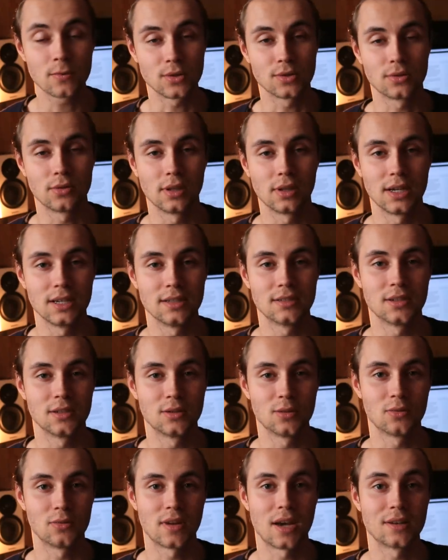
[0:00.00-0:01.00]
was released in
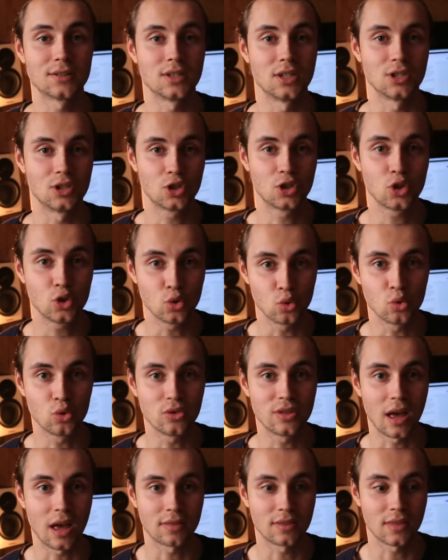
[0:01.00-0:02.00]
2002
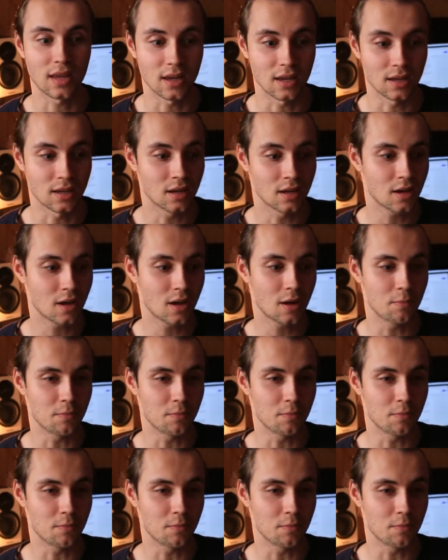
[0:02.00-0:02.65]
that they